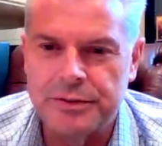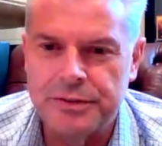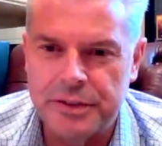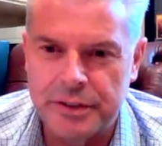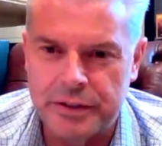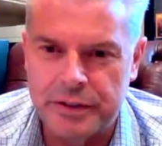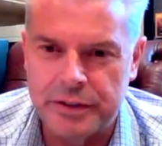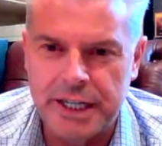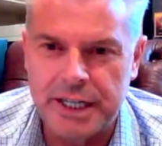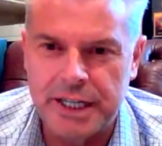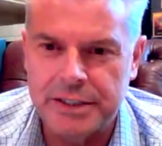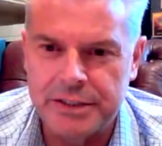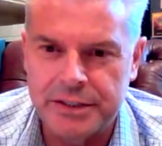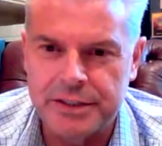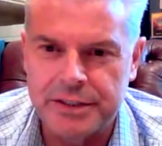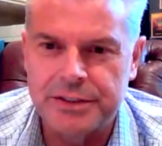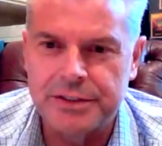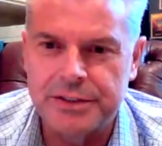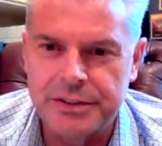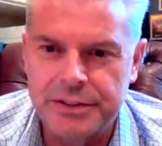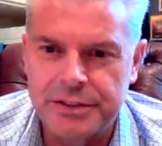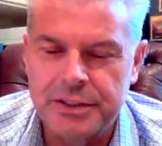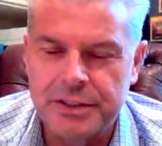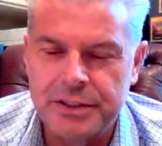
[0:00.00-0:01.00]

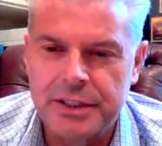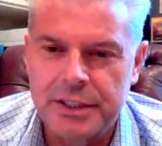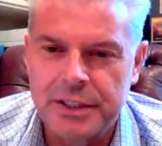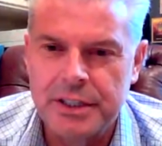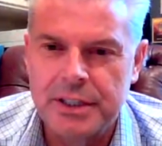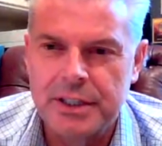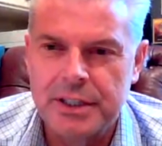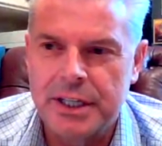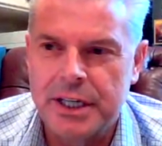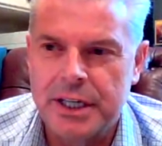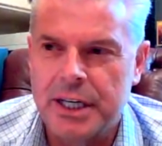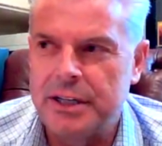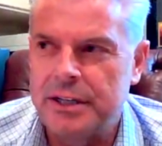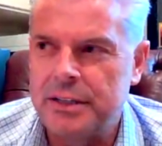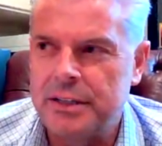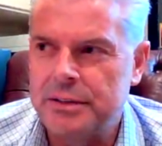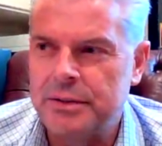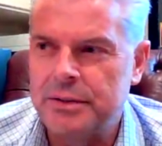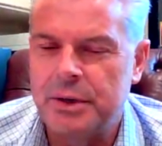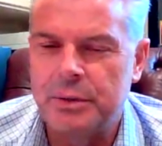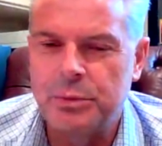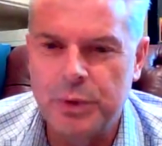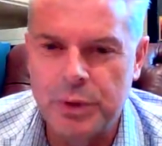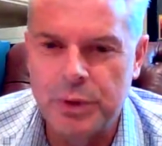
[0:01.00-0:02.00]
directors, and
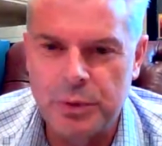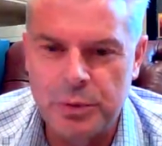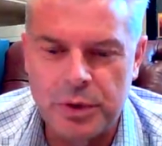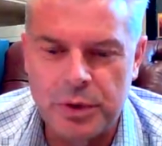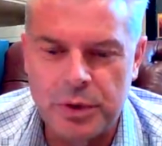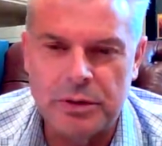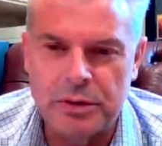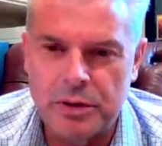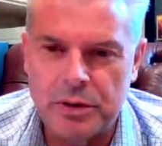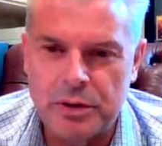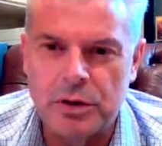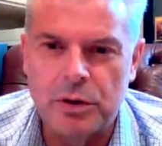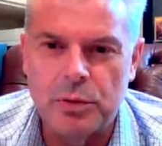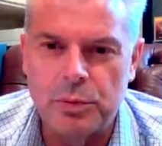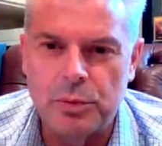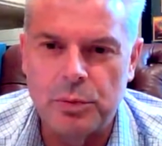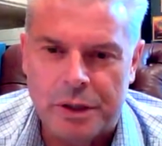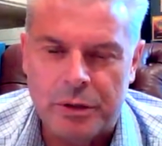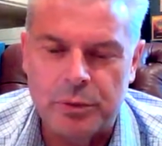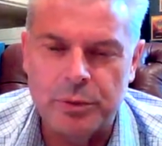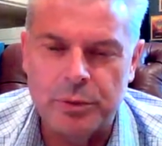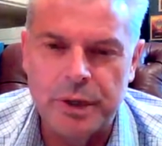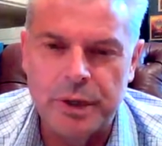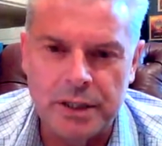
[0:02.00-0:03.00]
we all
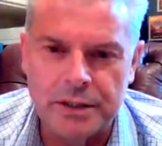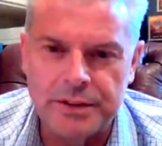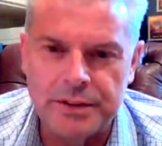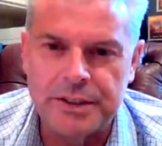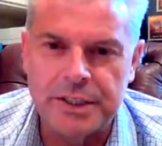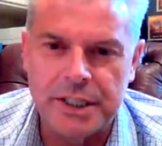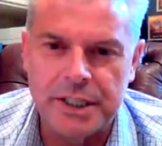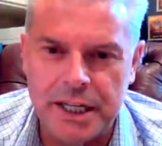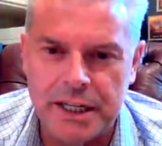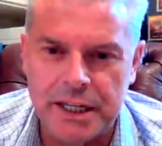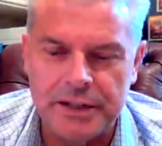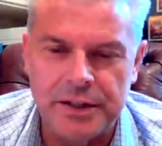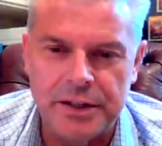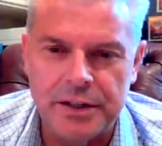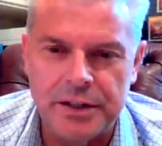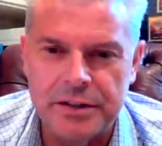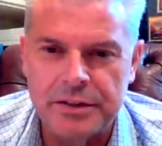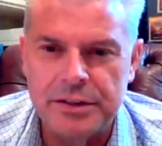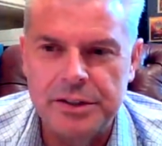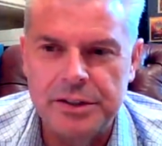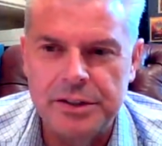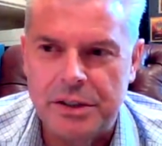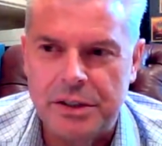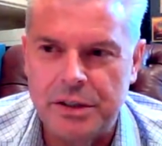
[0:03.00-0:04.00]
work well together,
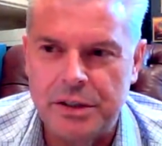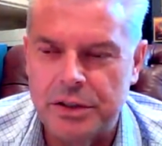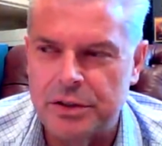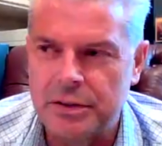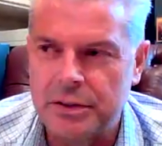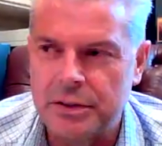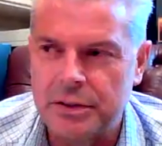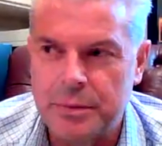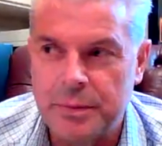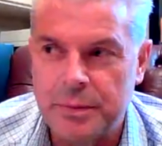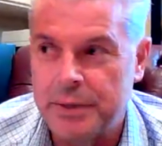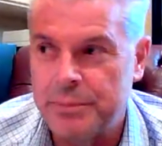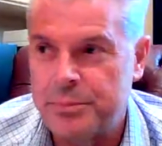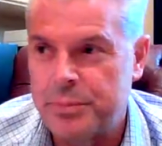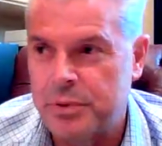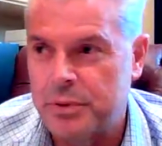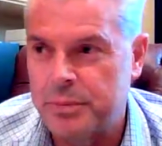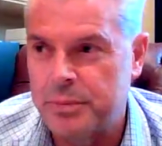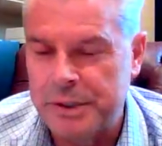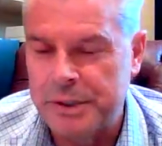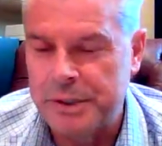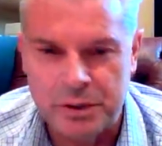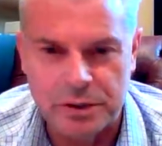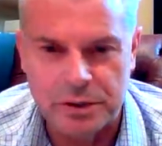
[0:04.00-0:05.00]
you know. I mean, I
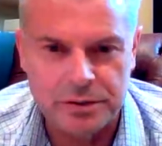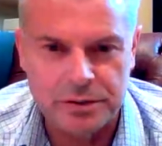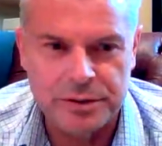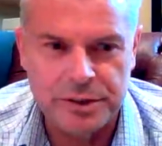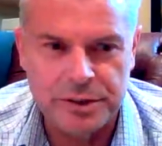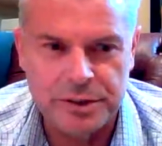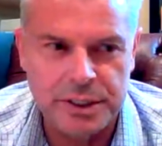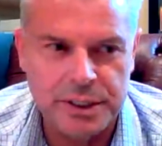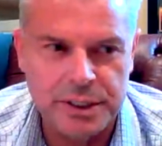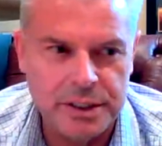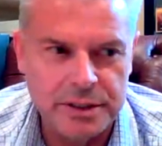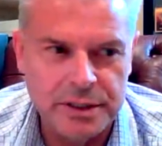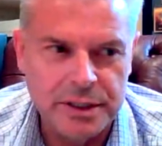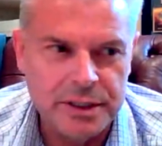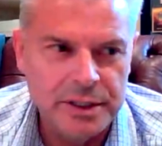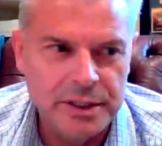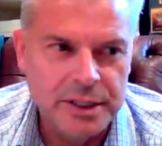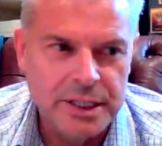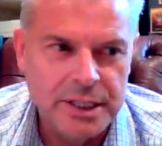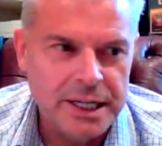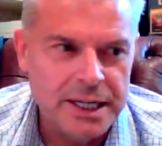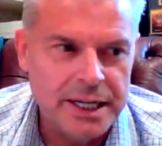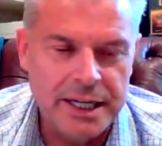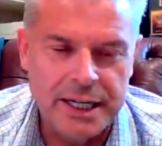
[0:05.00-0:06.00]
probably talk to
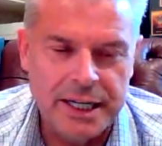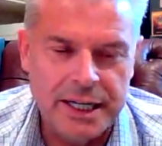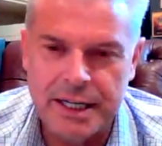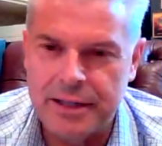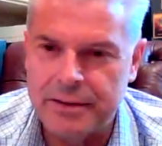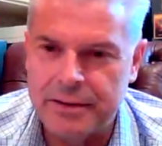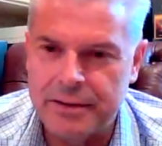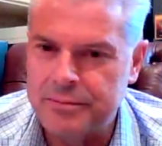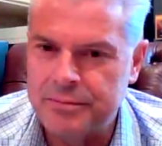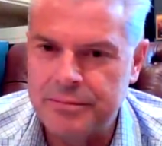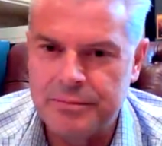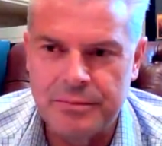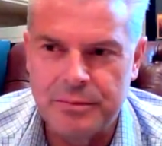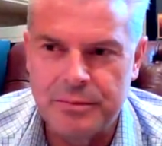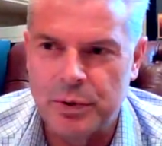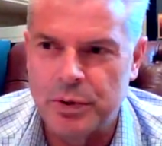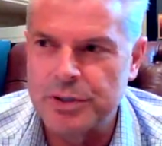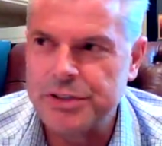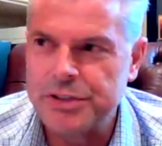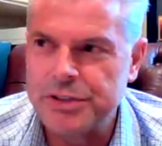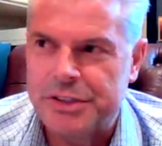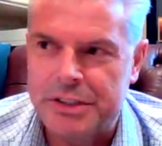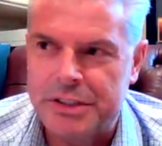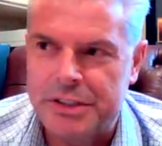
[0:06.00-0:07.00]

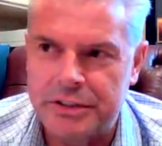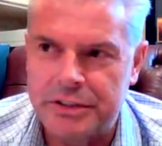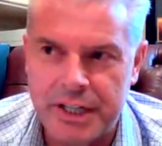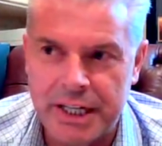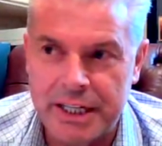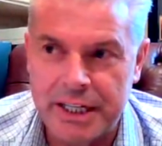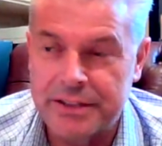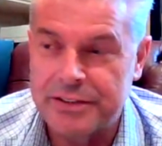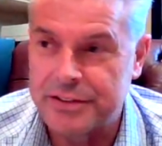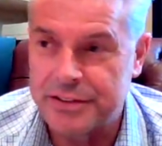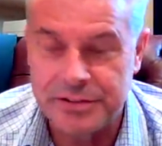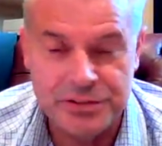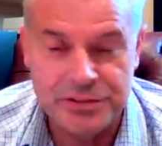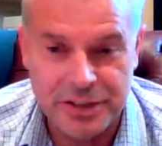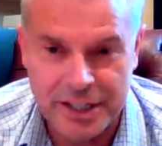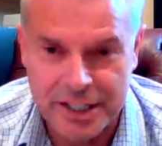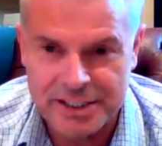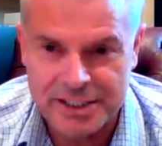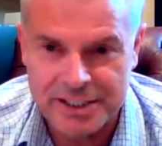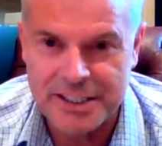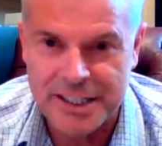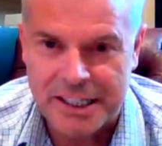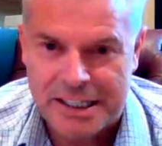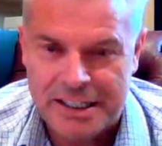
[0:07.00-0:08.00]
most of the directors
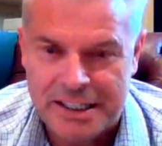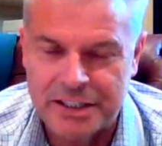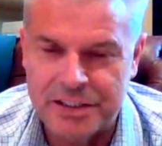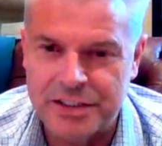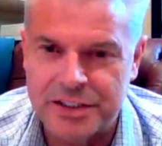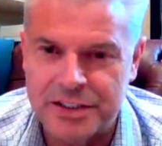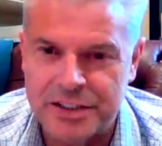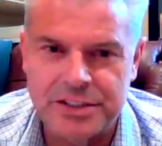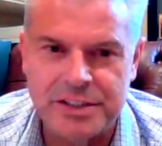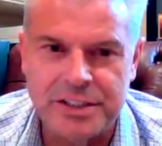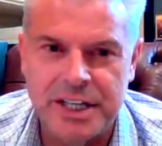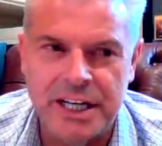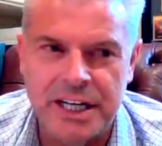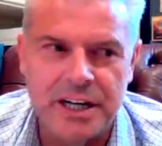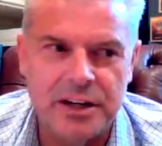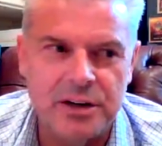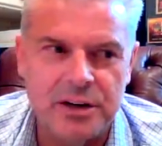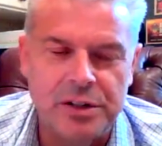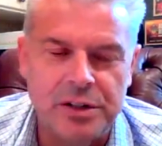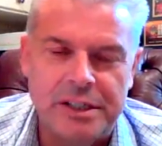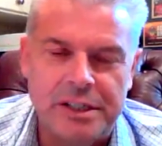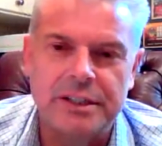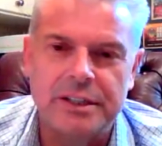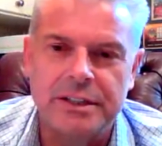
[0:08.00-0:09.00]
recently just
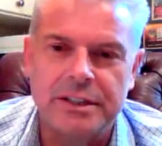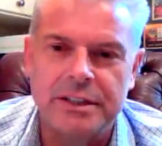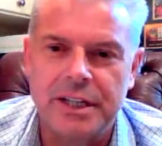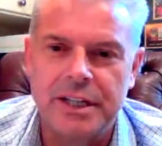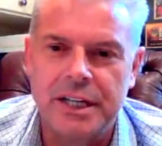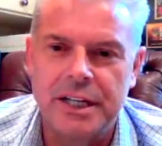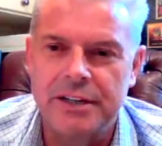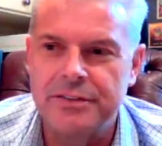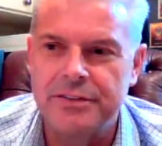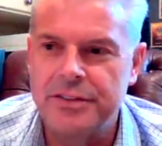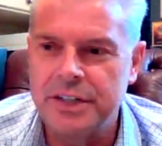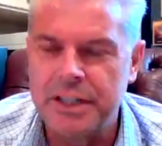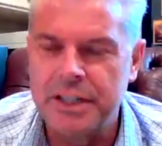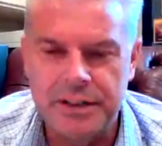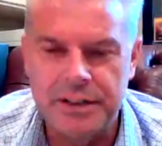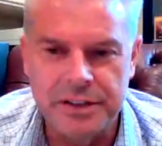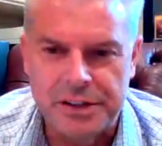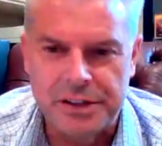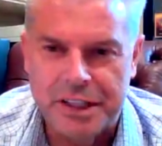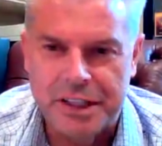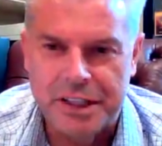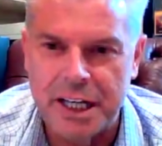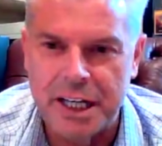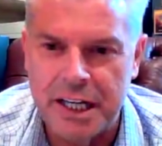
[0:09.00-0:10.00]
now every other
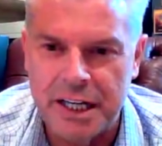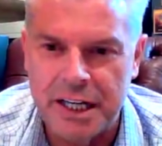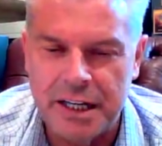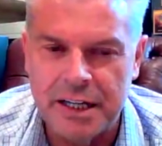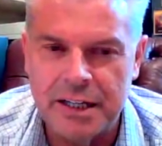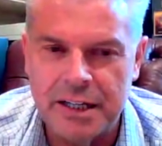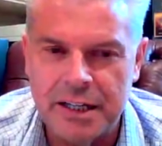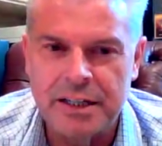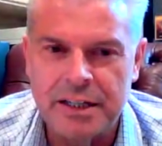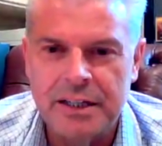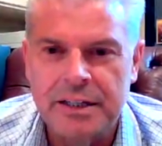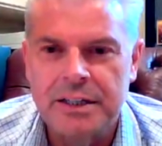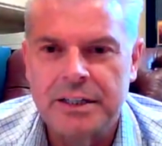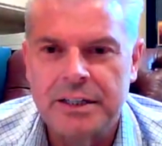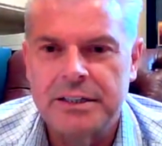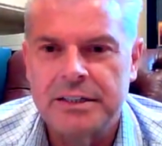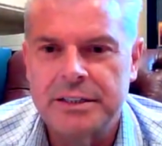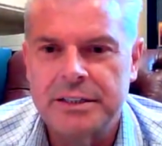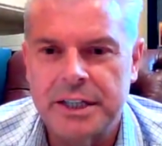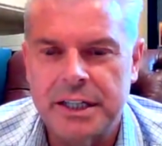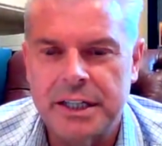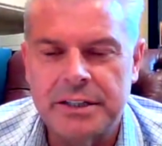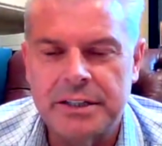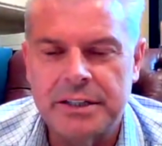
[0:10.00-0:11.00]
day
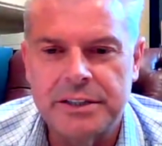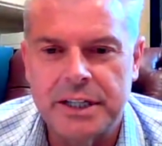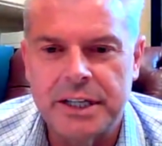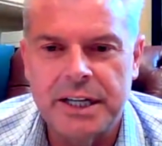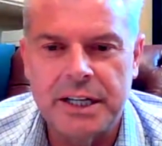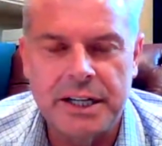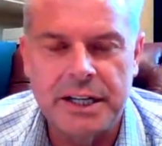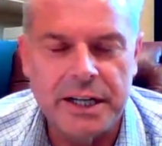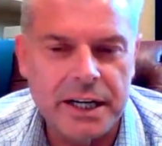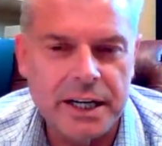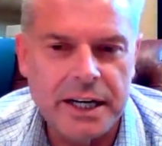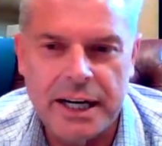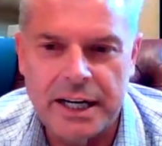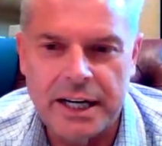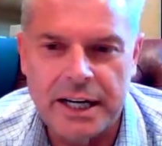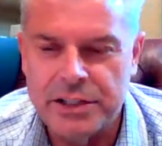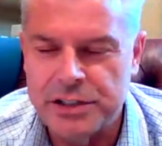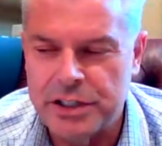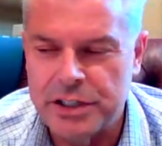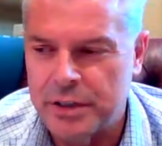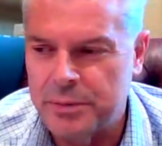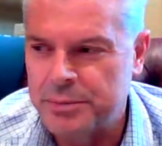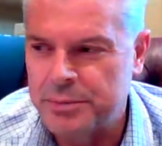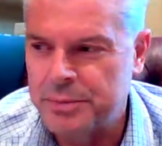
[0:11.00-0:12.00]
to kind of
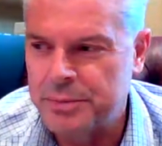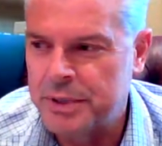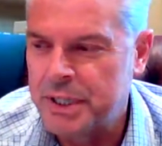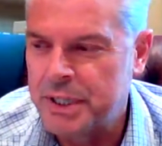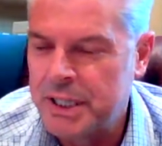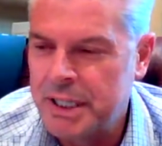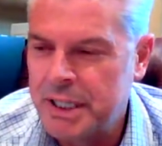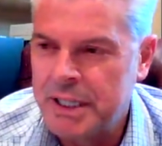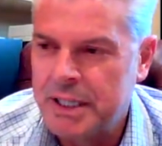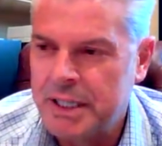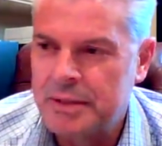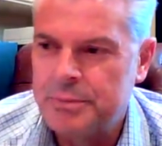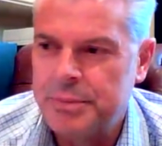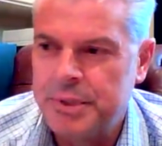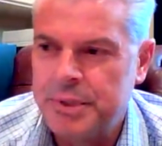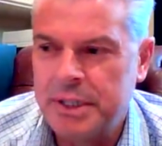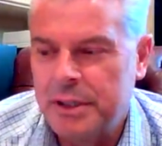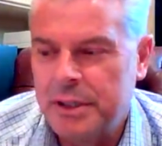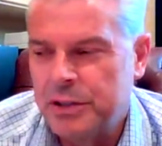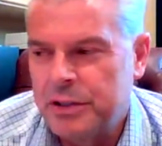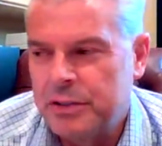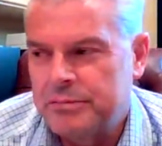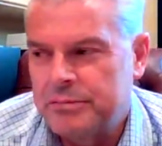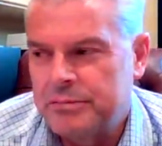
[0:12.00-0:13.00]
catch up. But
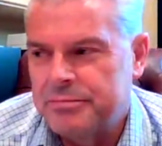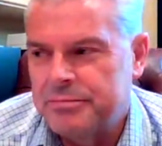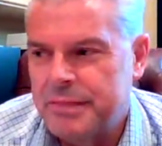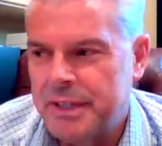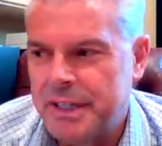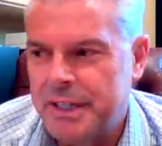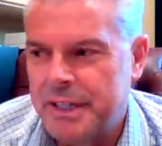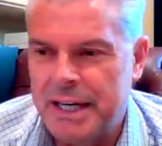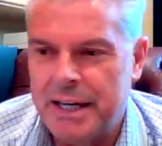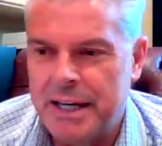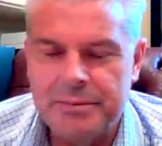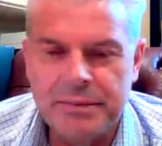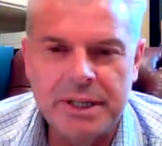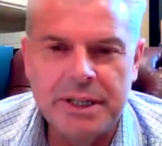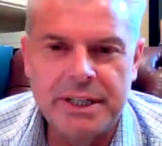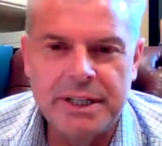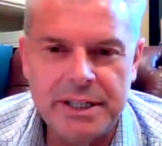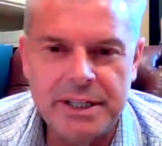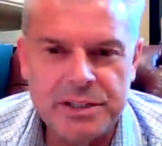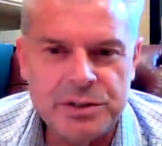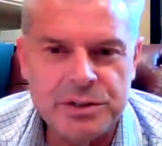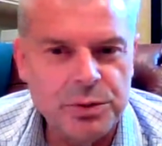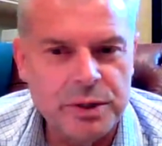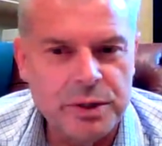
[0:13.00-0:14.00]
look, it
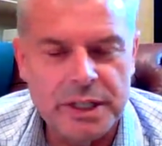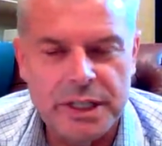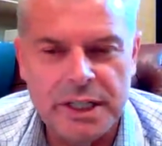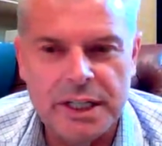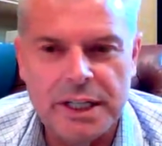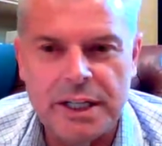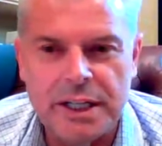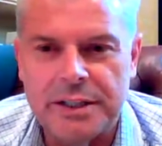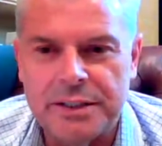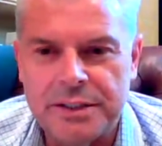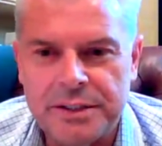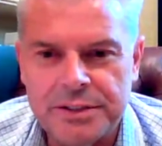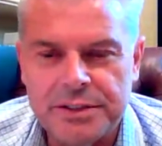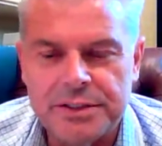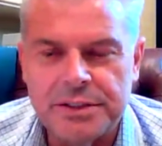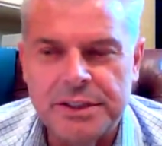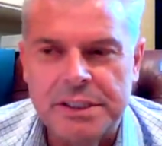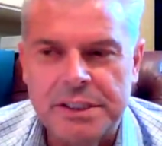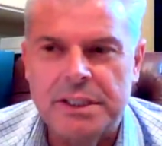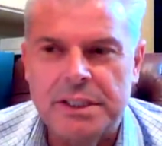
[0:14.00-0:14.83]
is what it is.